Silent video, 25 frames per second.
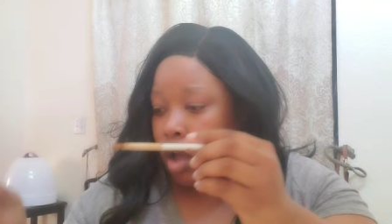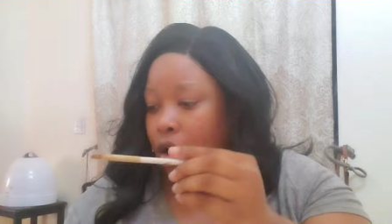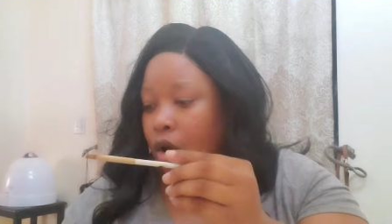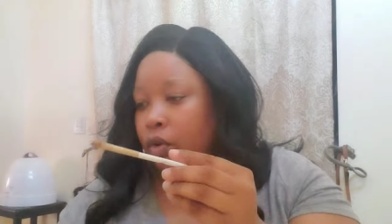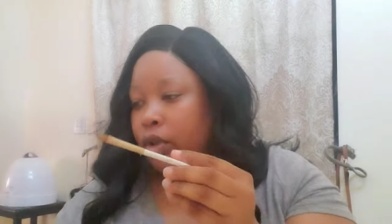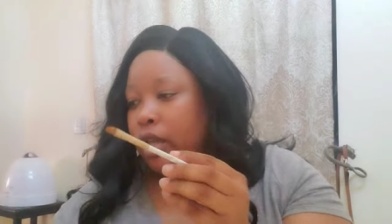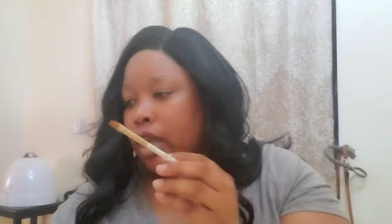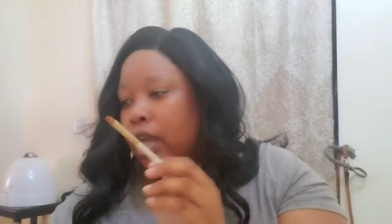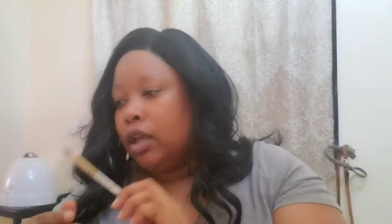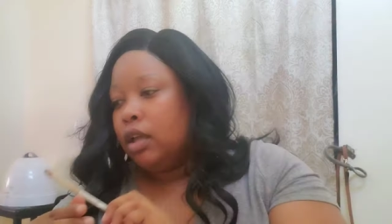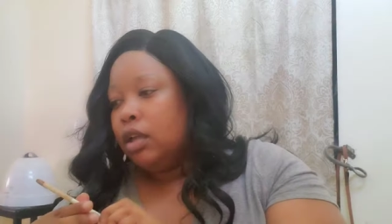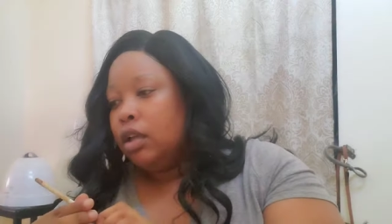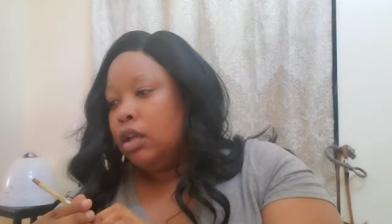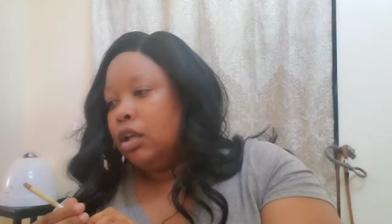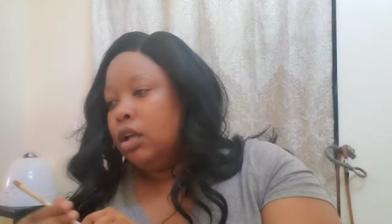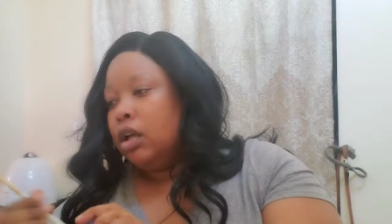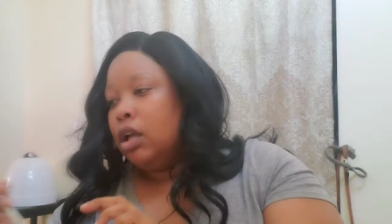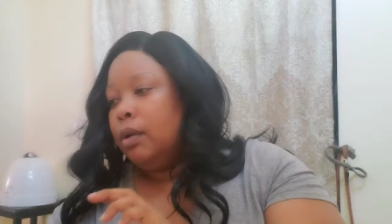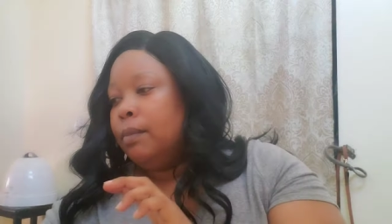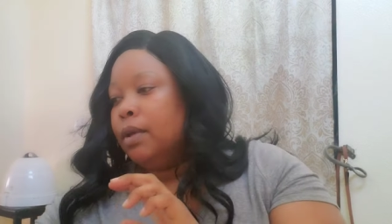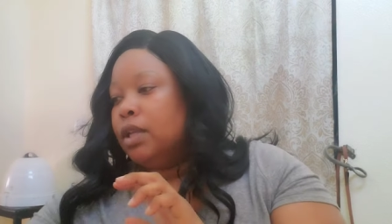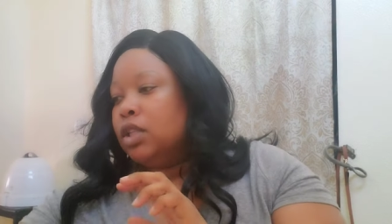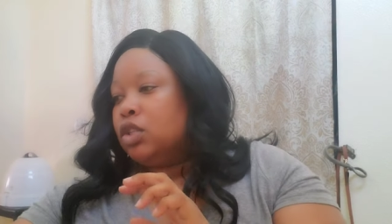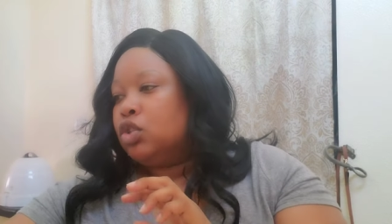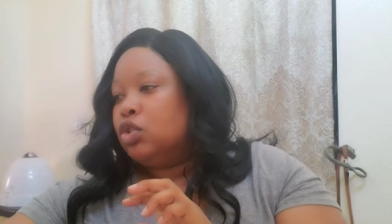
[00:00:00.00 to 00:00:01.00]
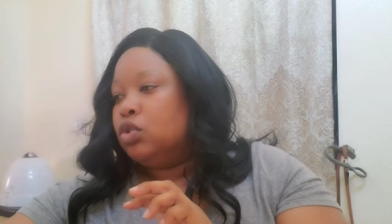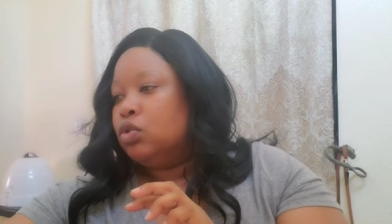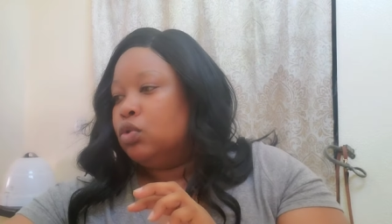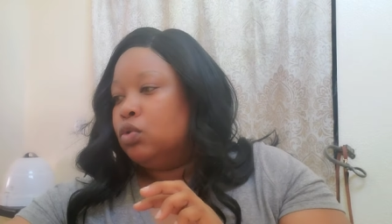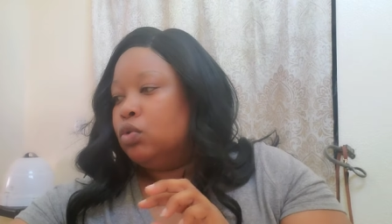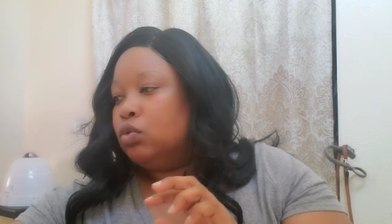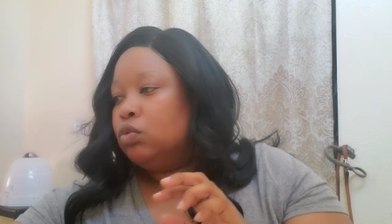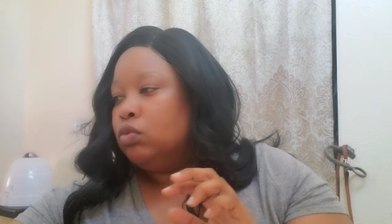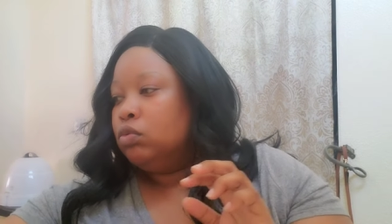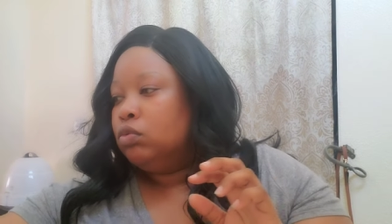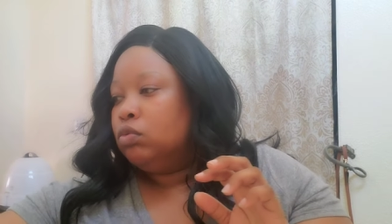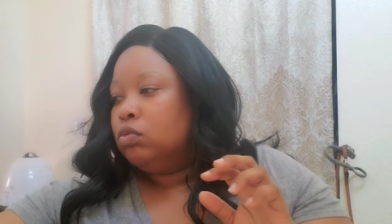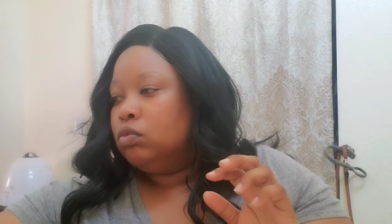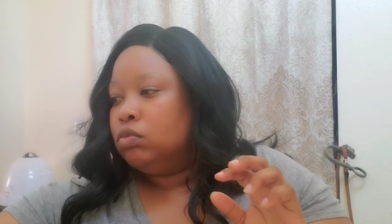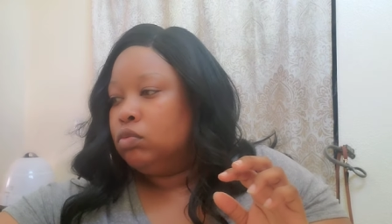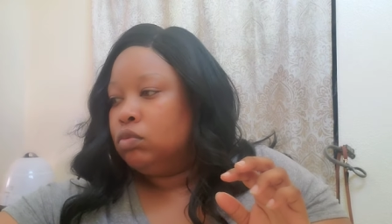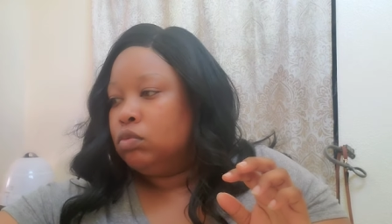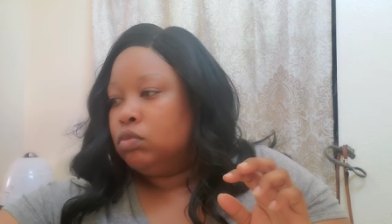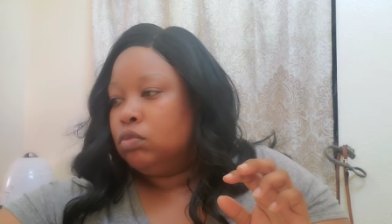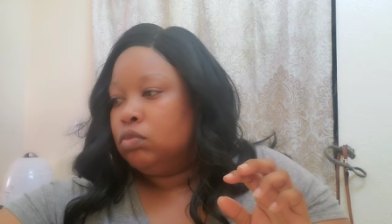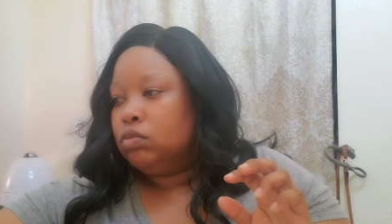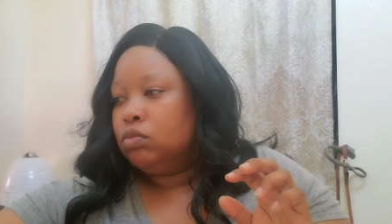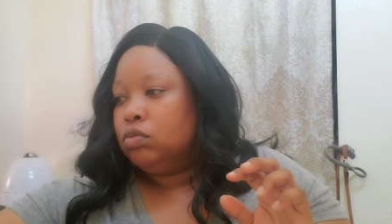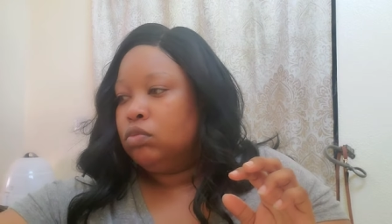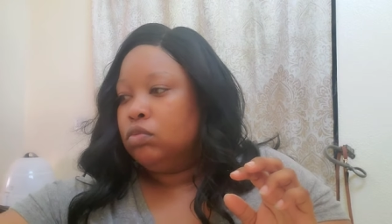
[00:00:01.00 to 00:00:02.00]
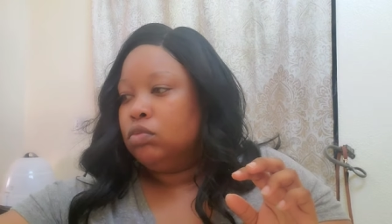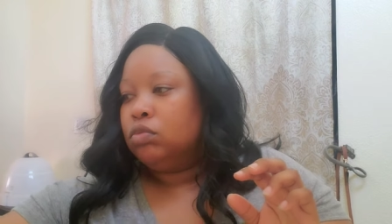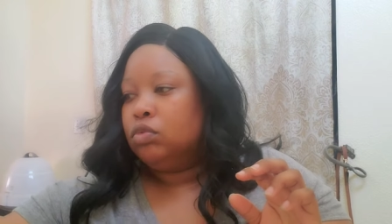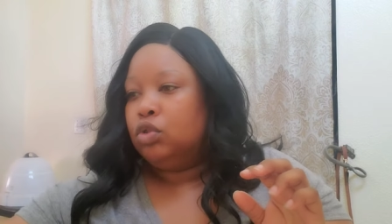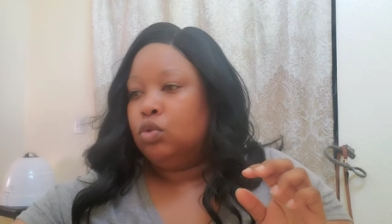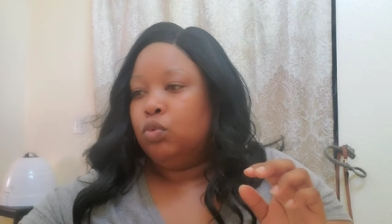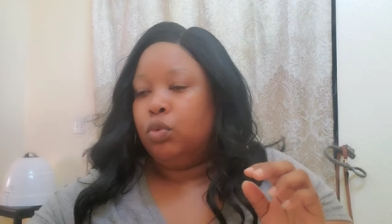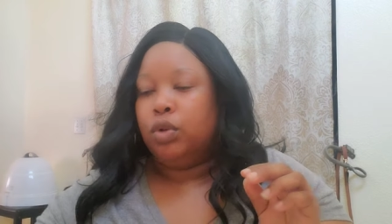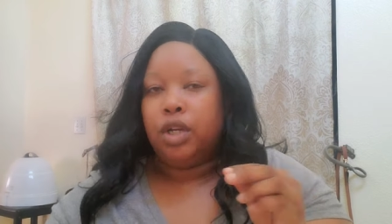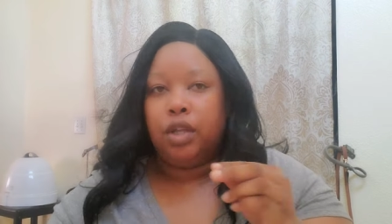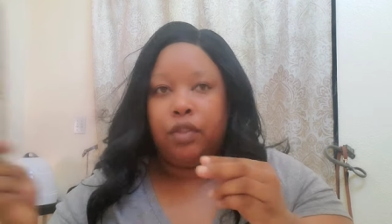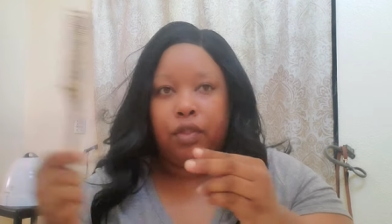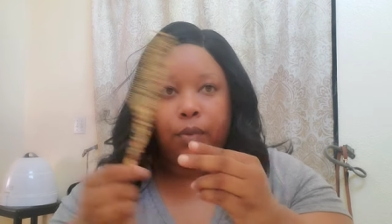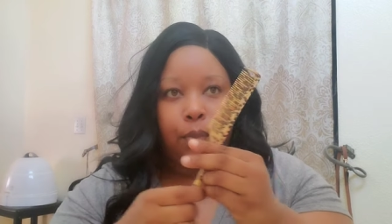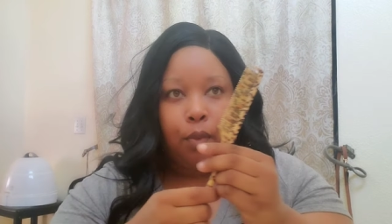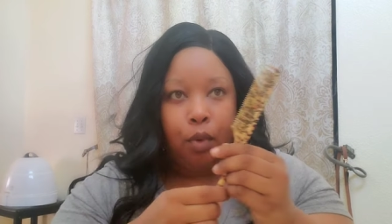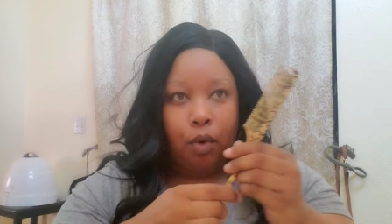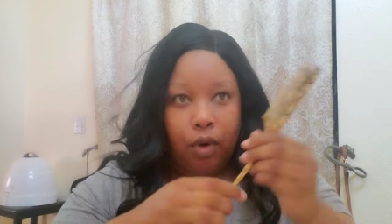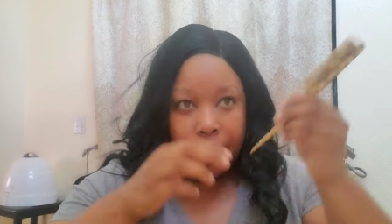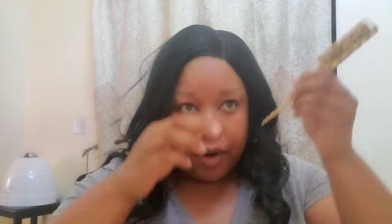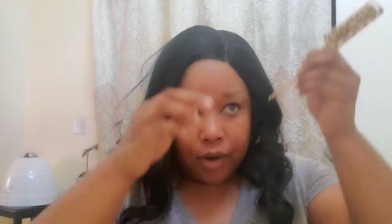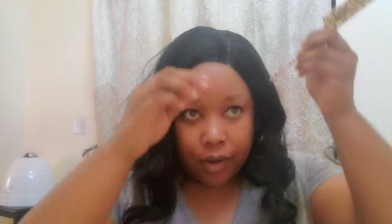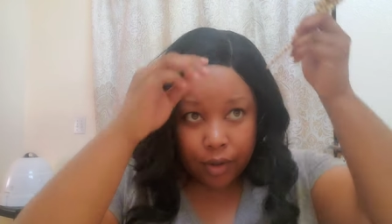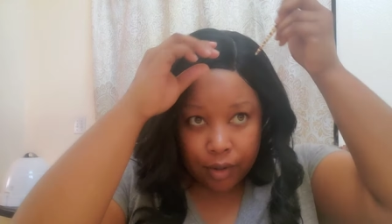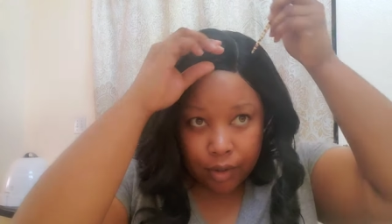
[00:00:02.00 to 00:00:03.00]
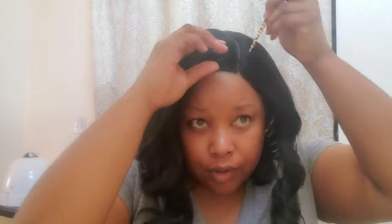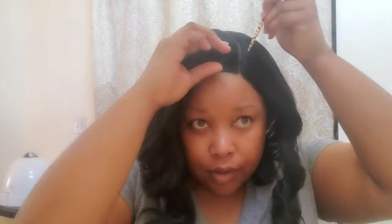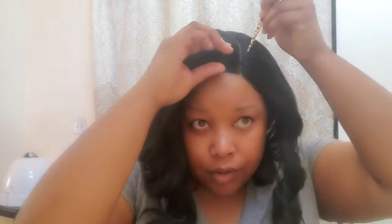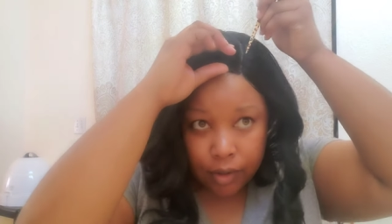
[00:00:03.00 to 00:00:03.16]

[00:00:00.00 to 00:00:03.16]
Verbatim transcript: Oh yeah, I meant to do another part.